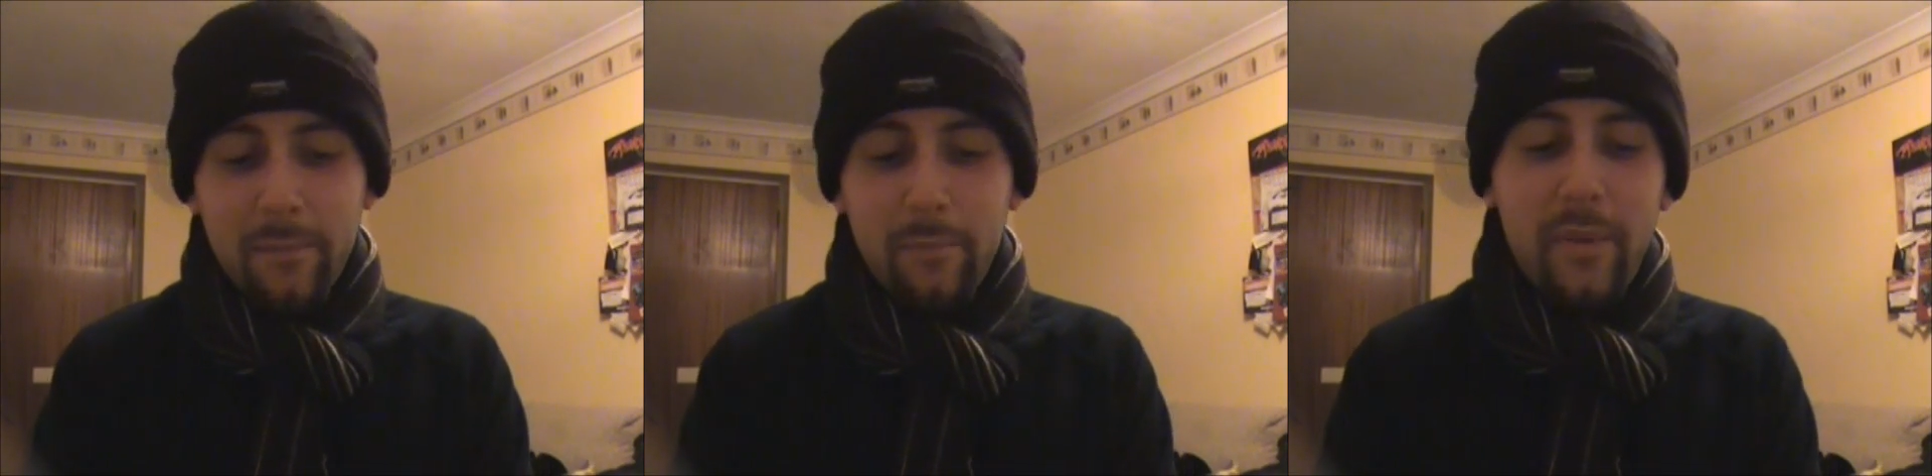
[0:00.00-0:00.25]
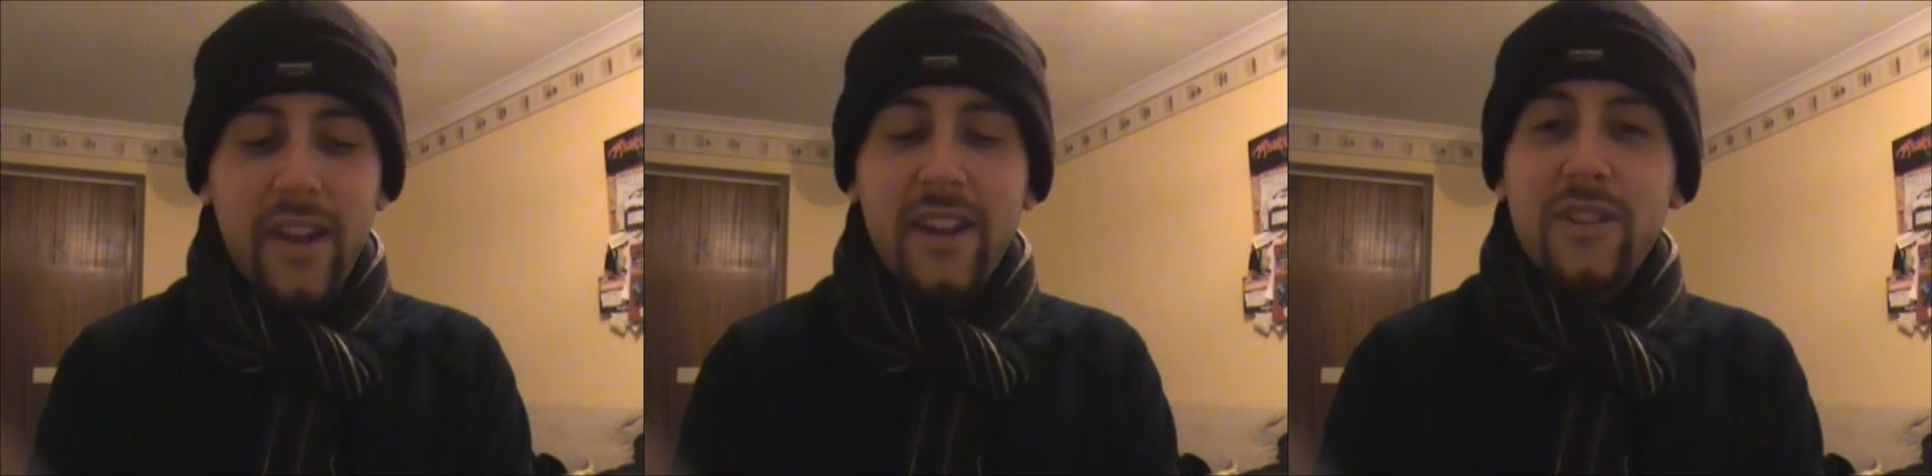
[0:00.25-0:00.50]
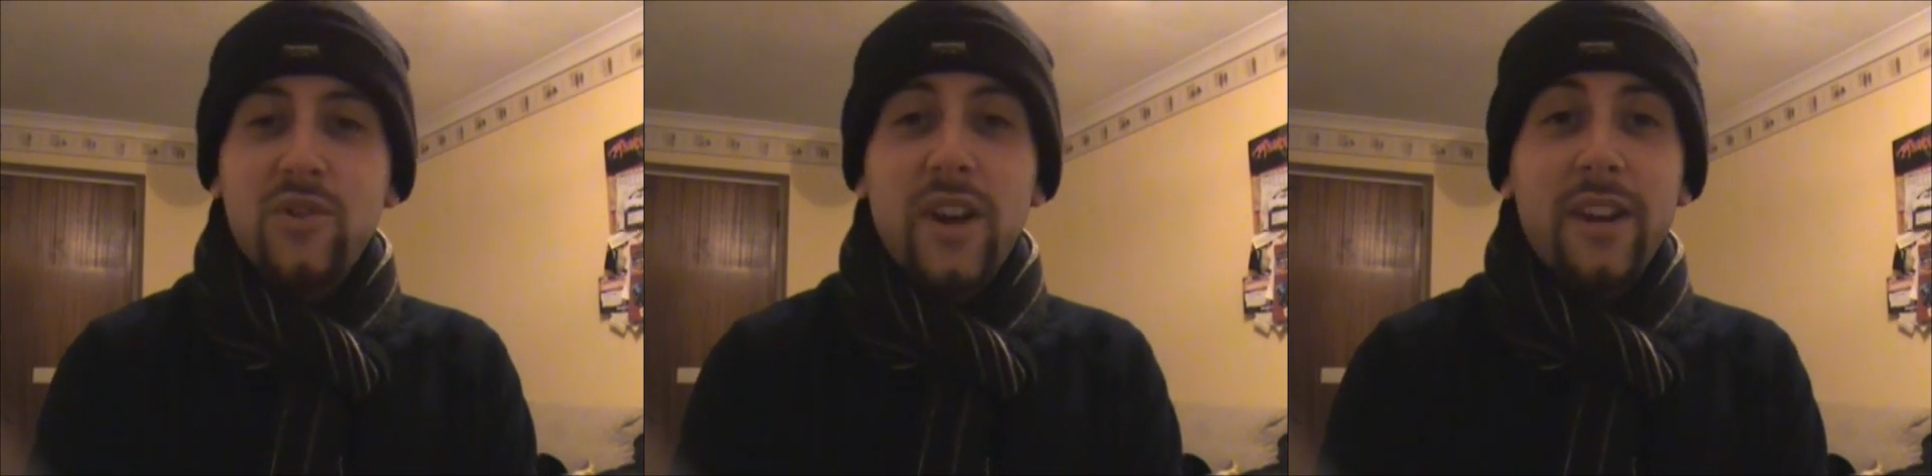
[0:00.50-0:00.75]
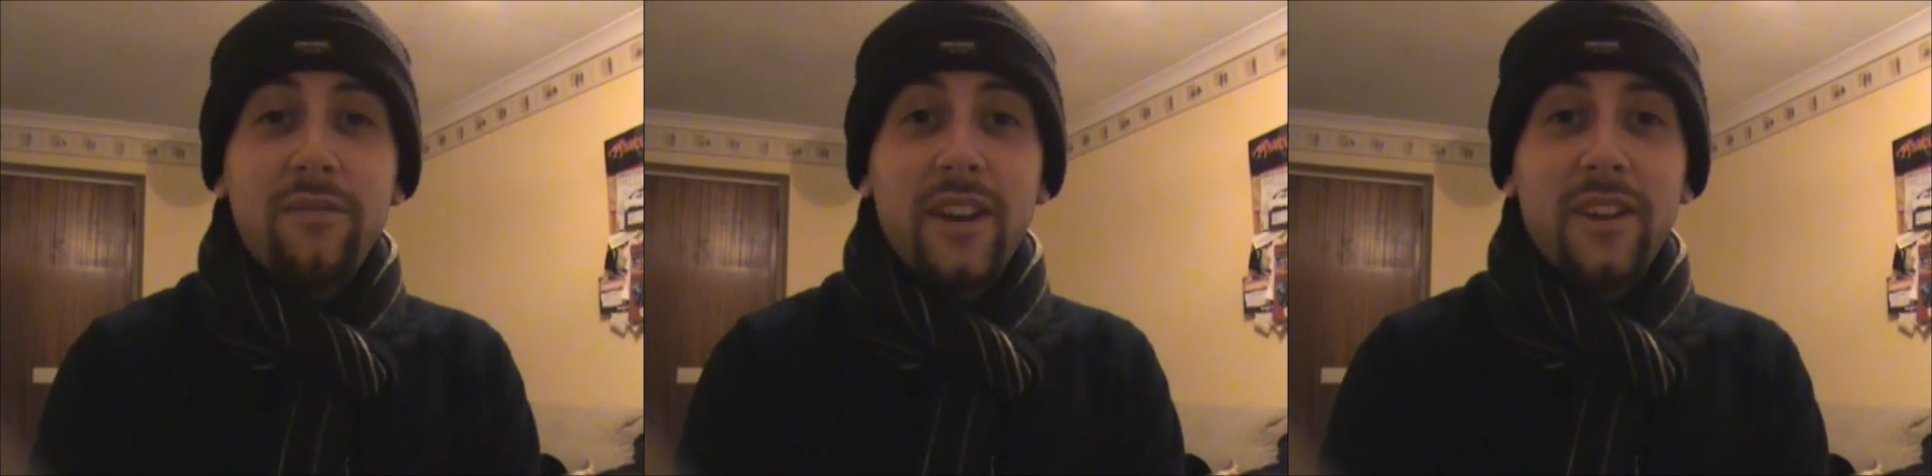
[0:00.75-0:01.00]
beer
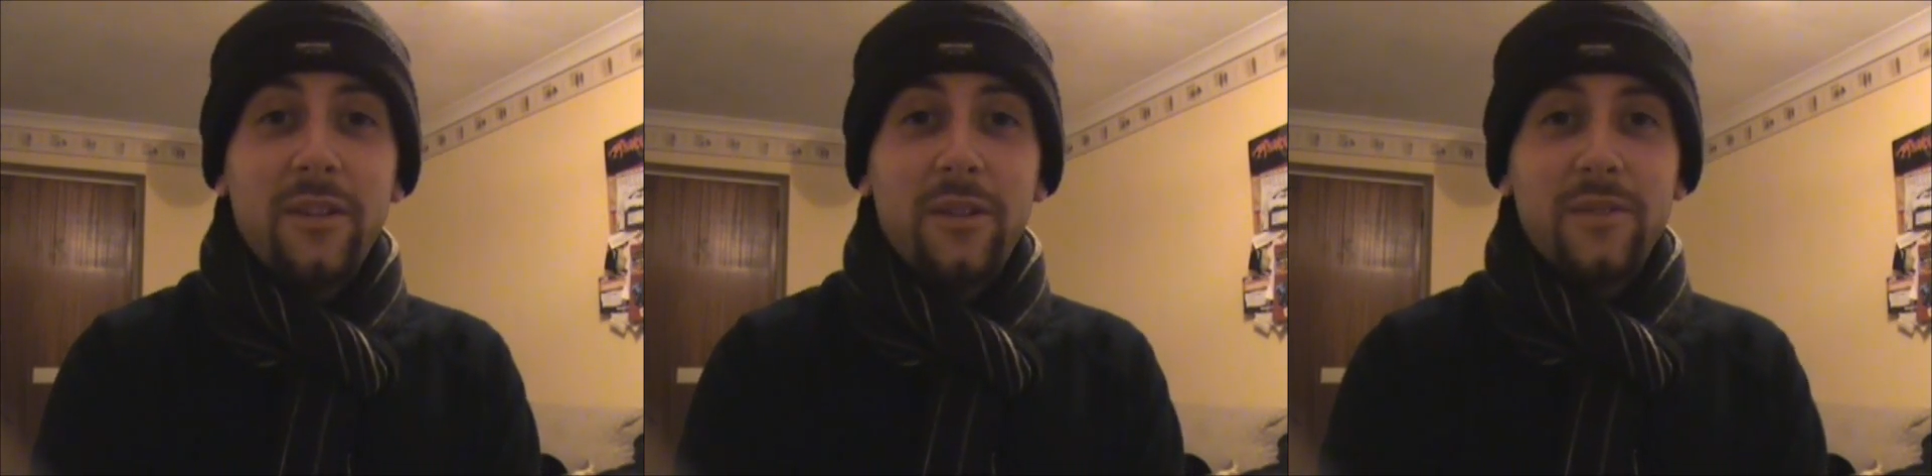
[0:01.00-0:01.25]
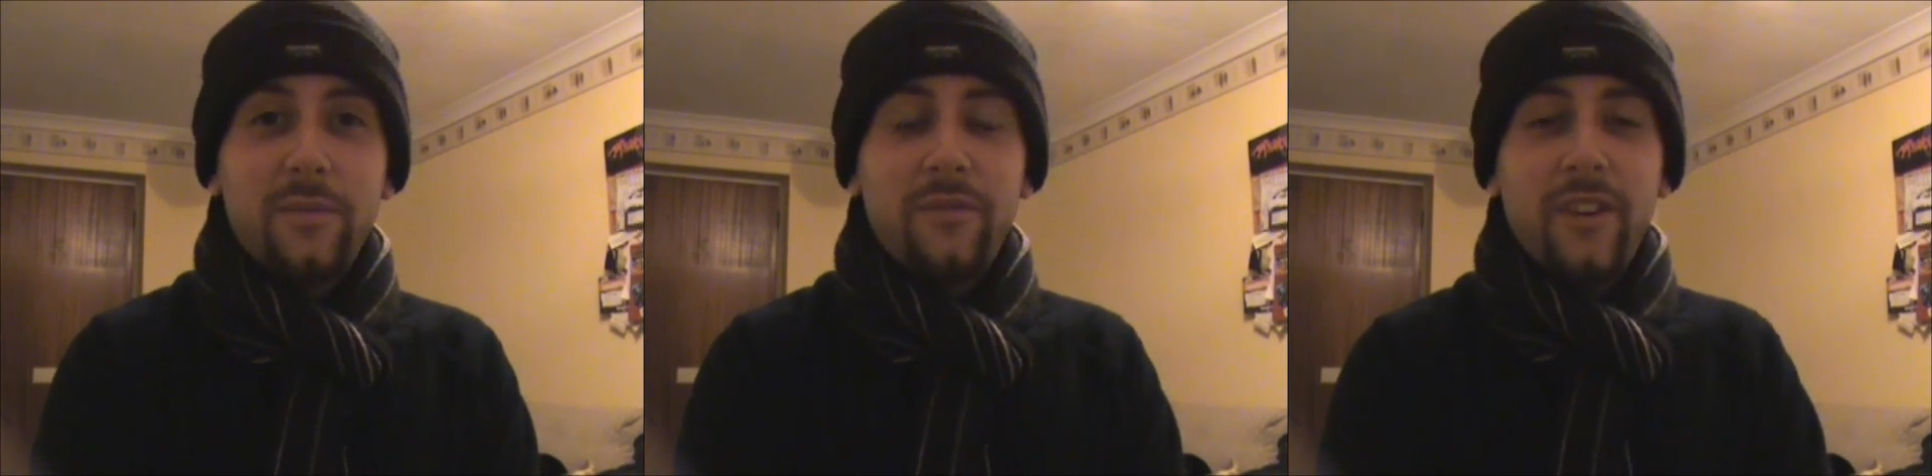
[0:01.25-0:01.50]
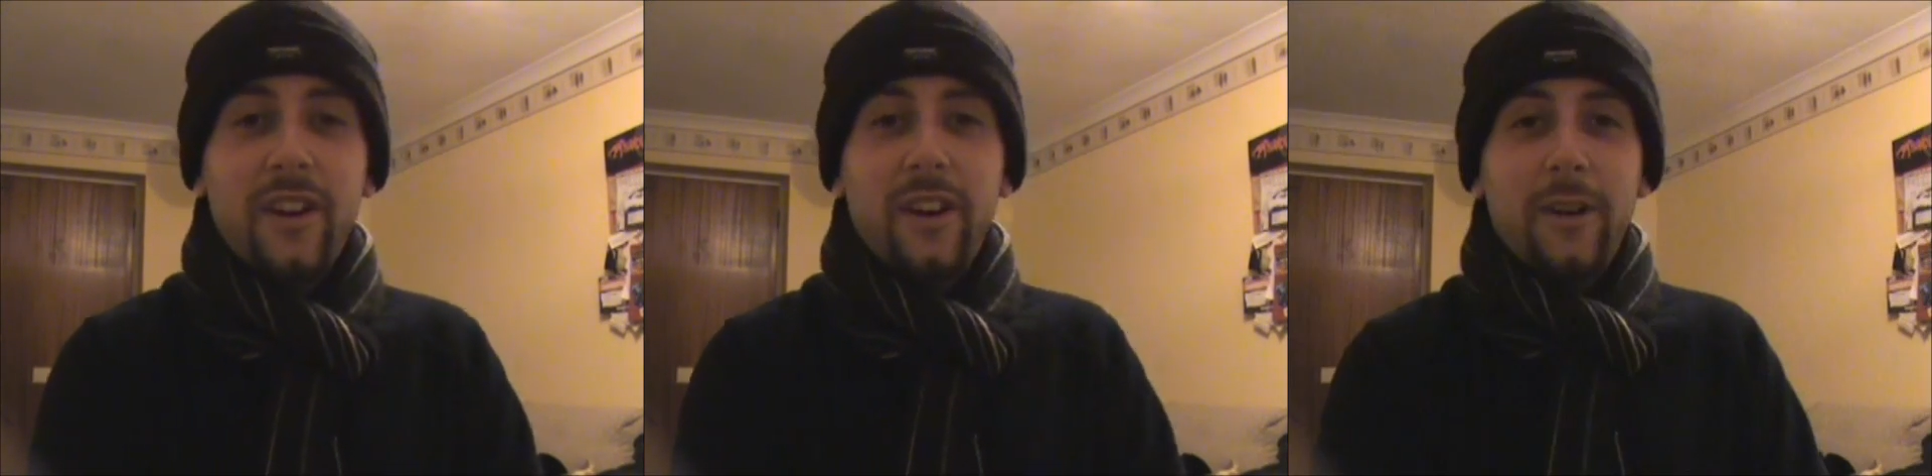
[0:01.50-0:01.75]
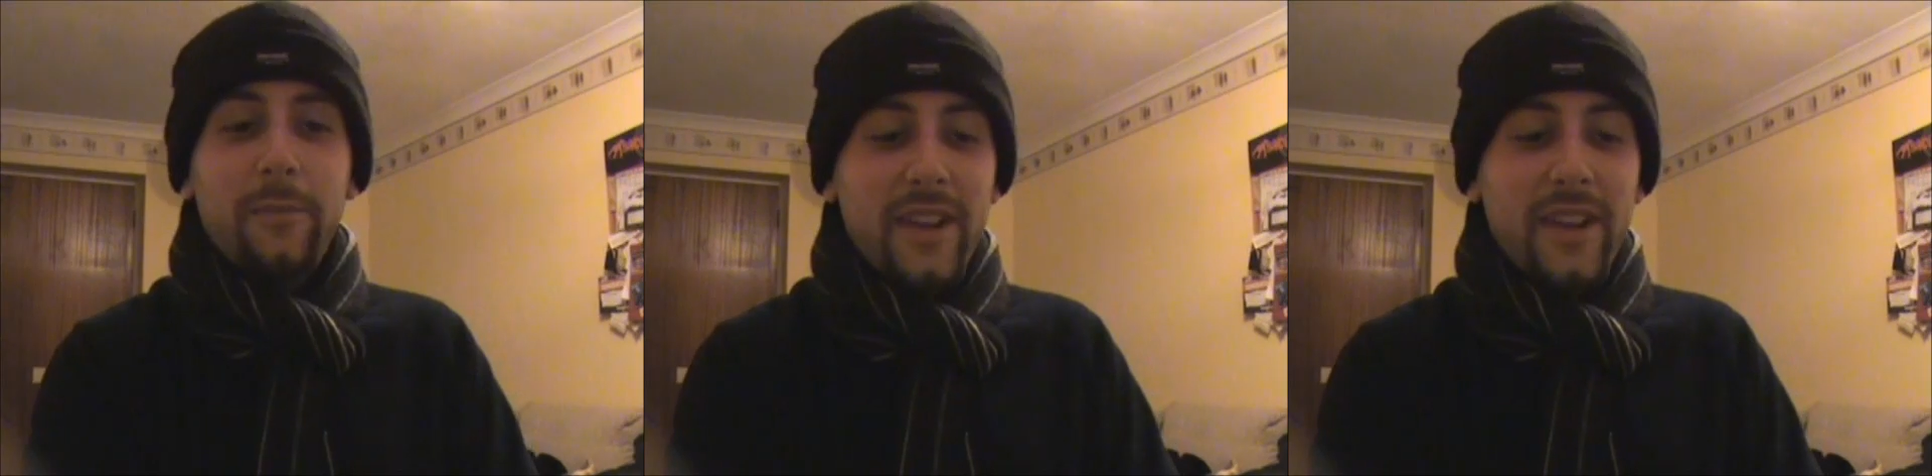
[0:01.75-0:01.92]
track record for